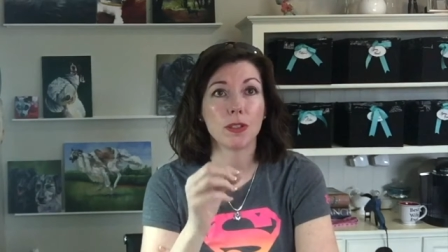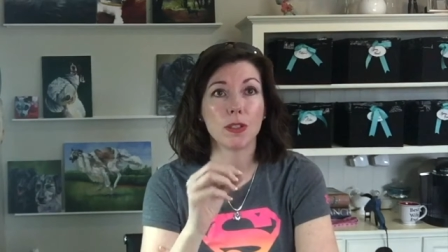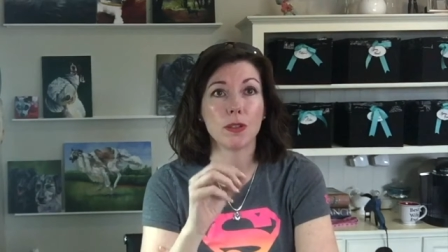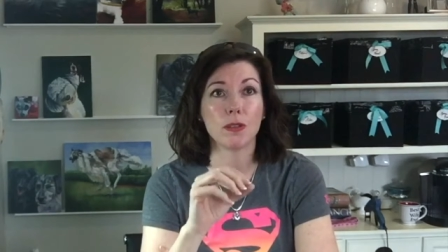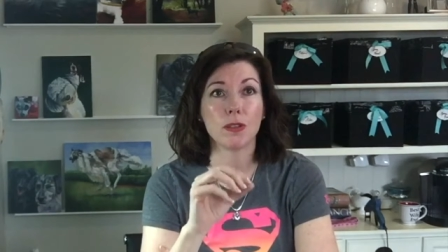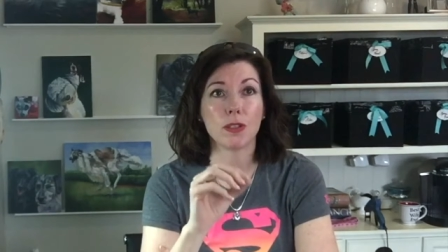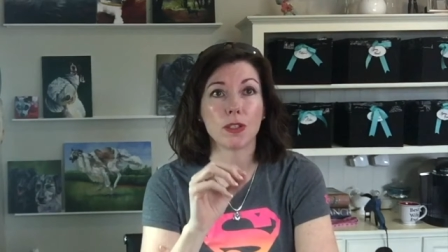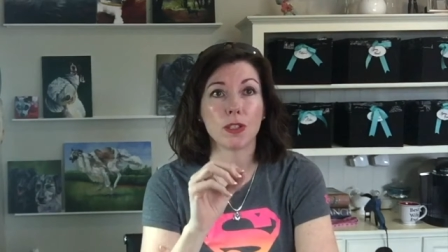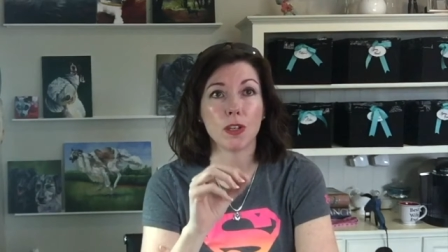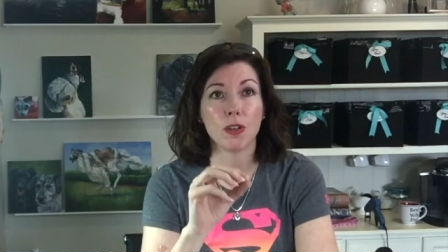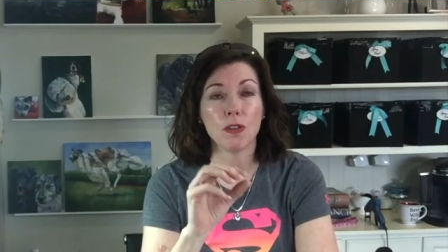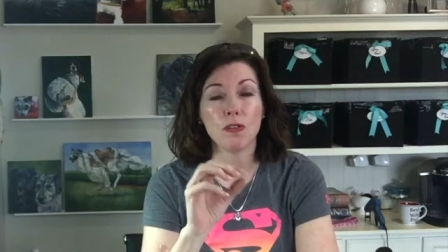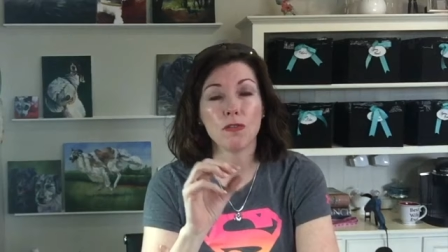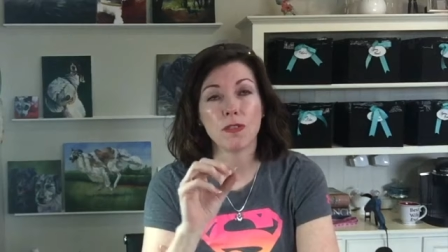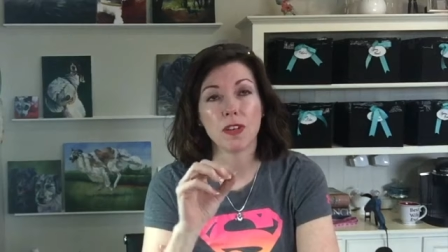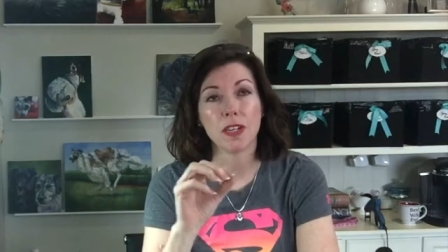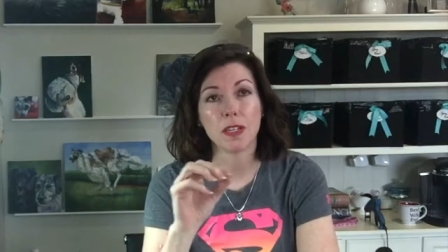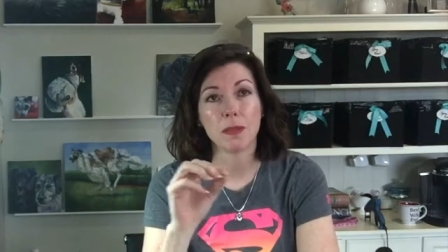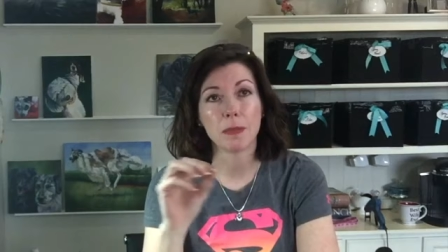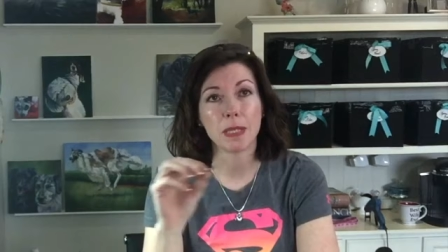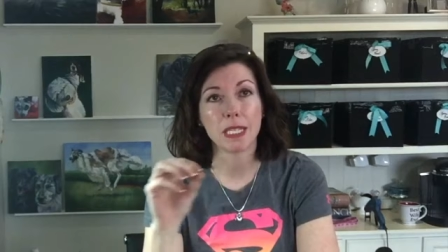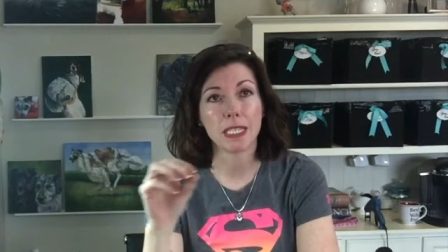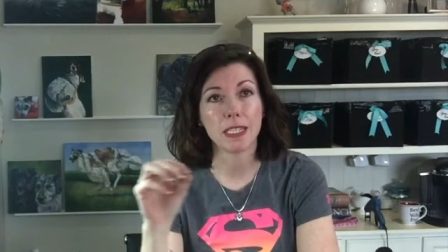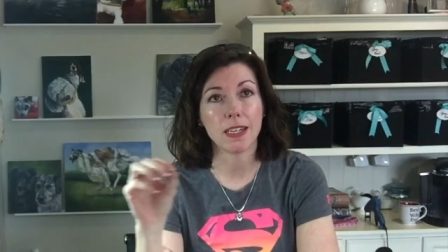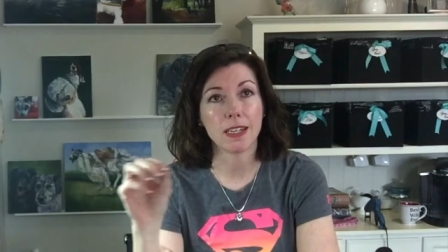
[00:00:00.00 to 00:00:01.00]
go to
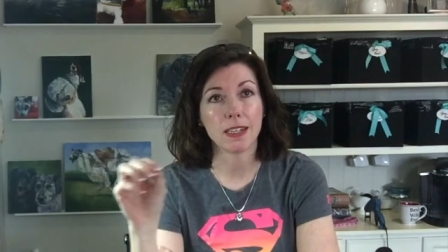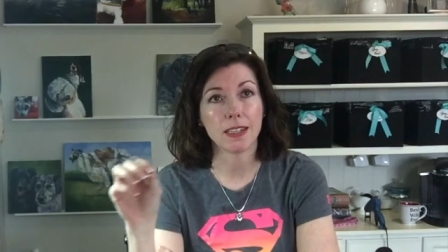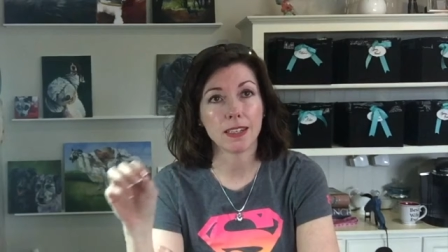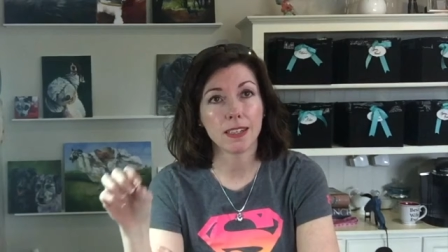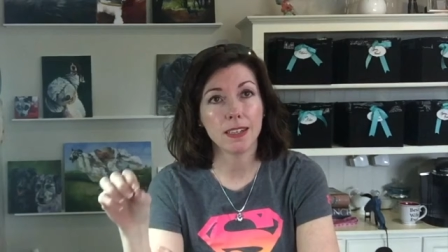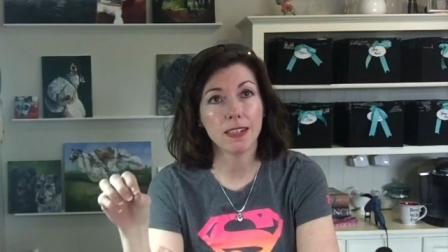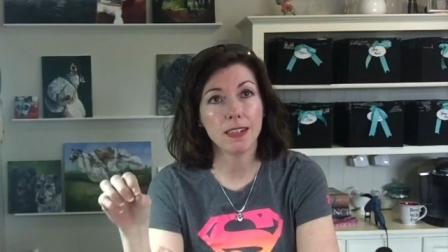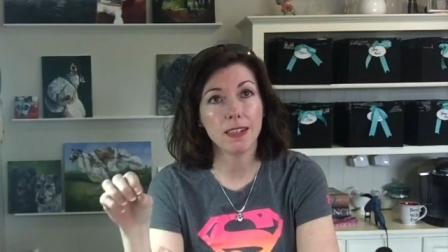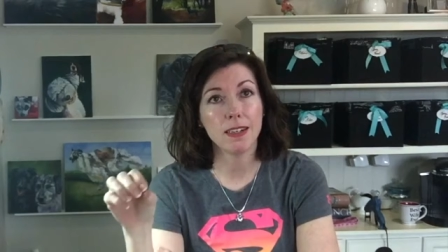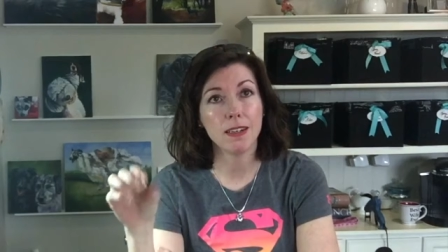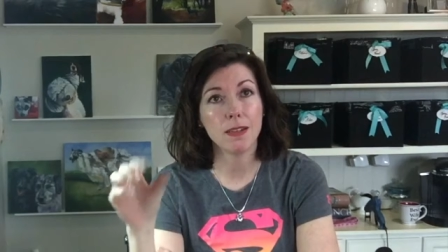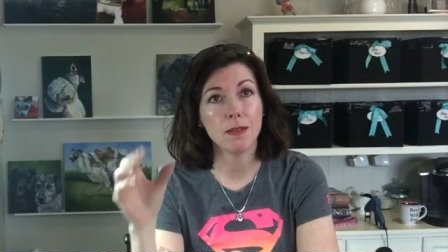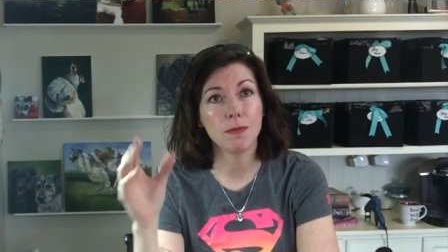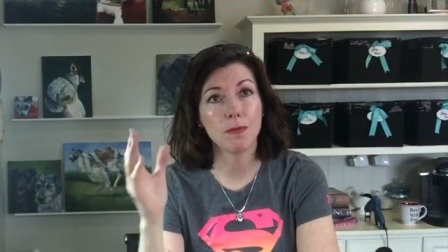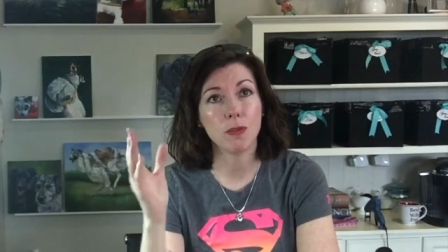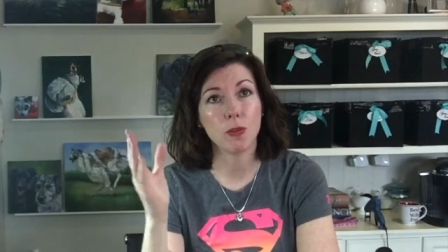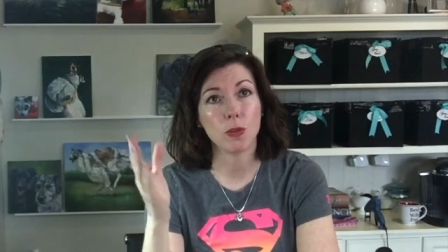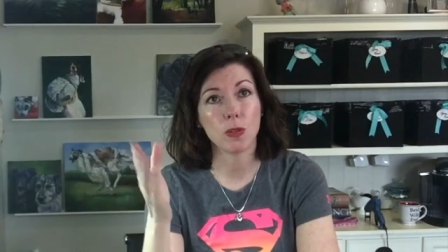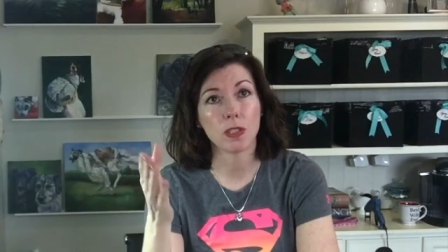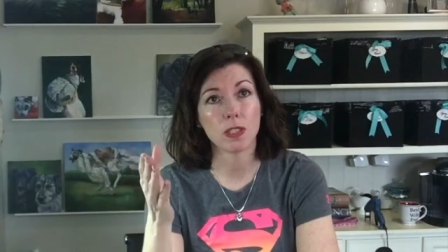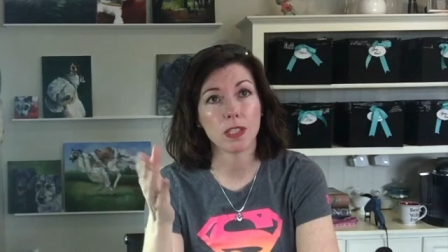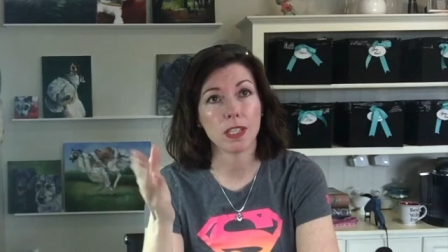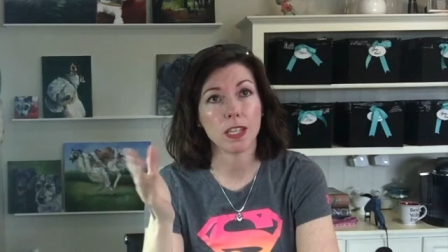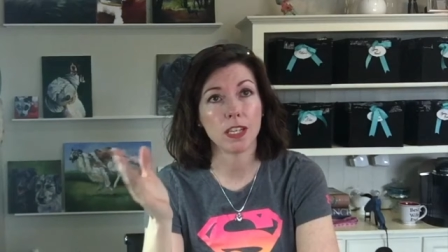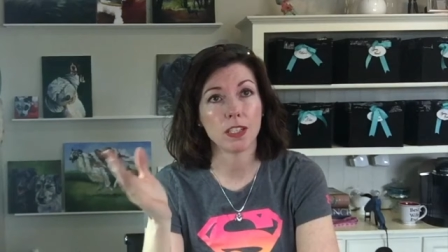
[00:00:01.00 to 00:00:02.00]

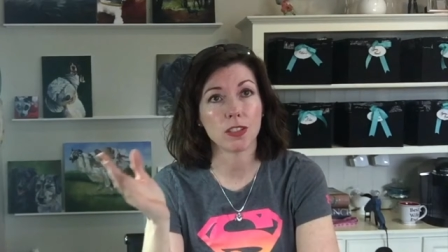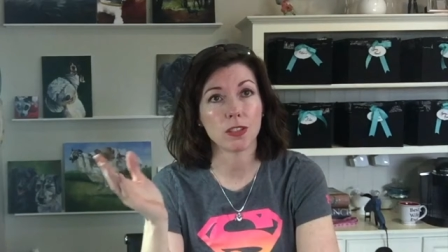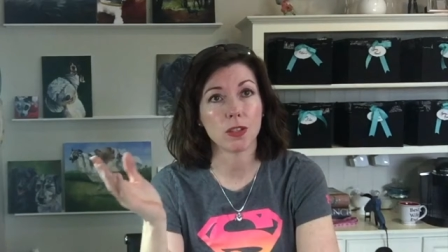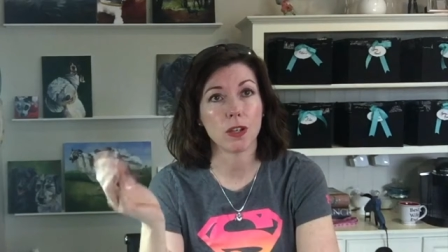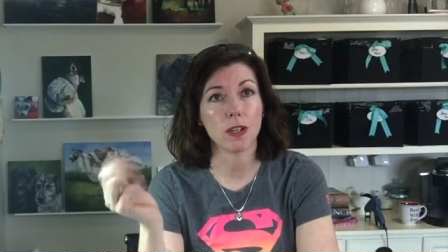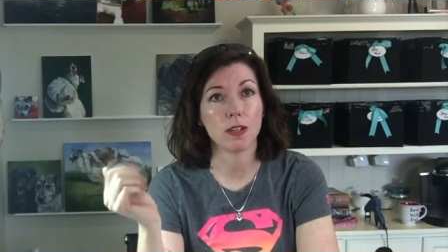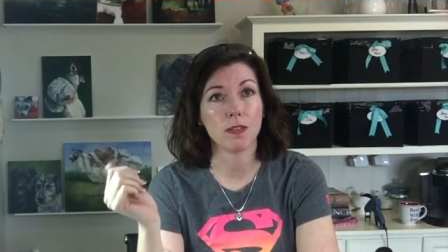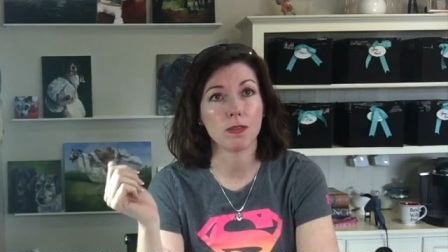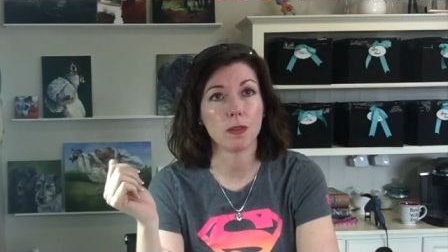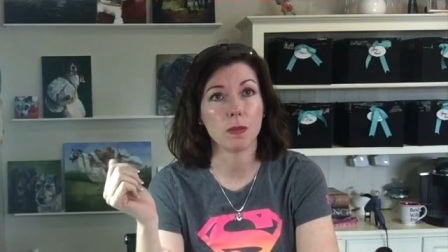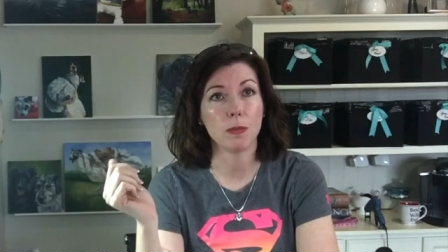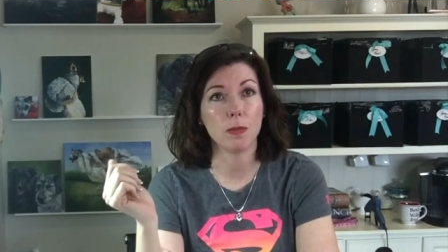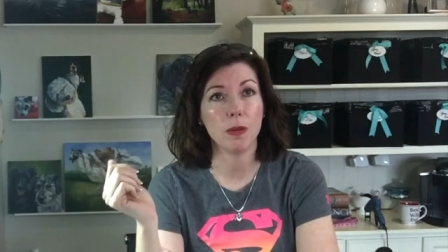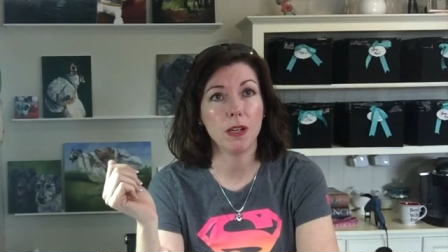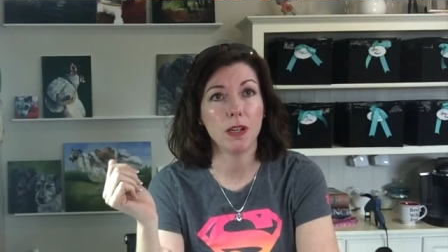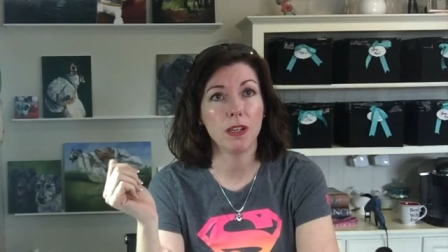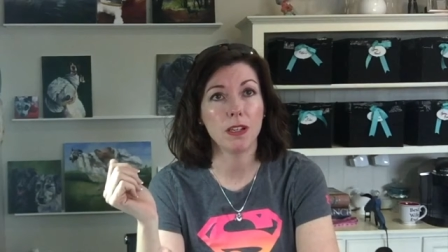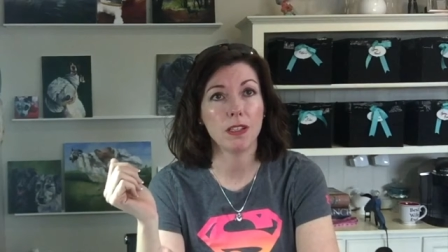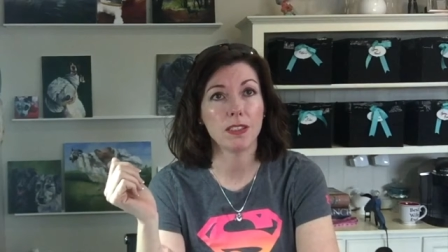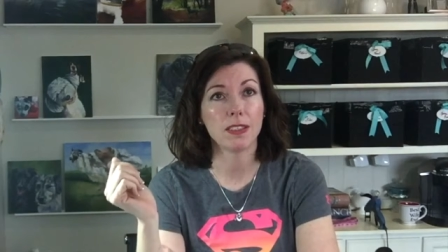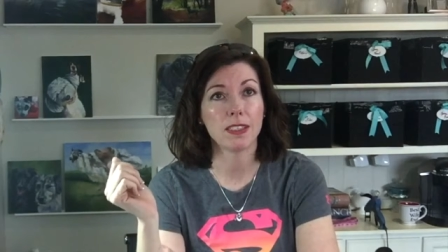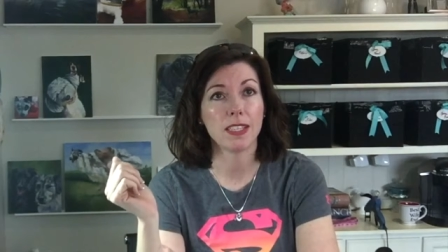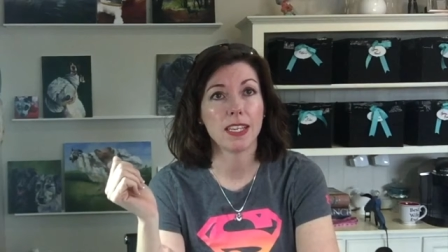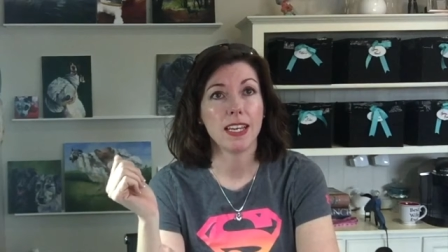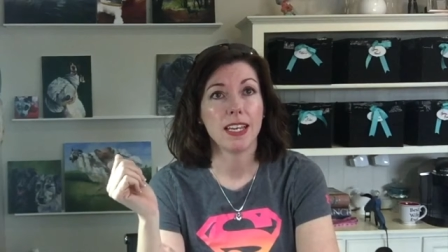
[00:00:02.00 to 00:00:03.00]

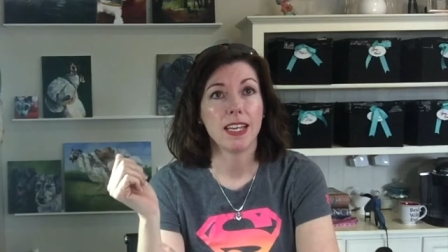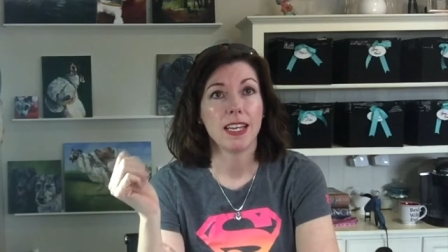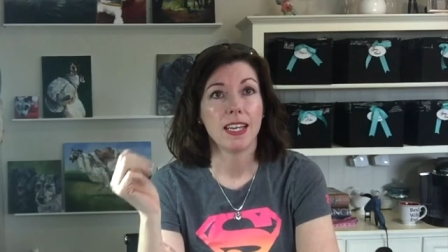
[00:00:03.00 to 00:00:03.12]
gofundme.com/artforpaws